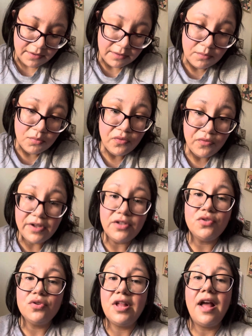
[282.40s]
Moving
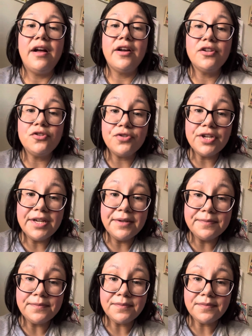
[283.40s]
to that country
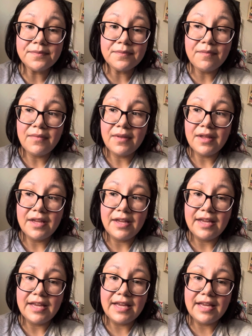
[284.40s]

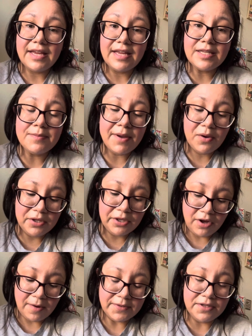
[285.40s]
is my only
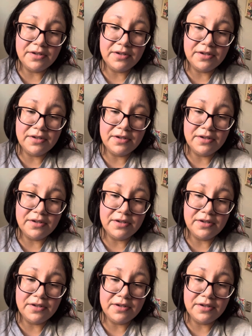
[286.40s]
option,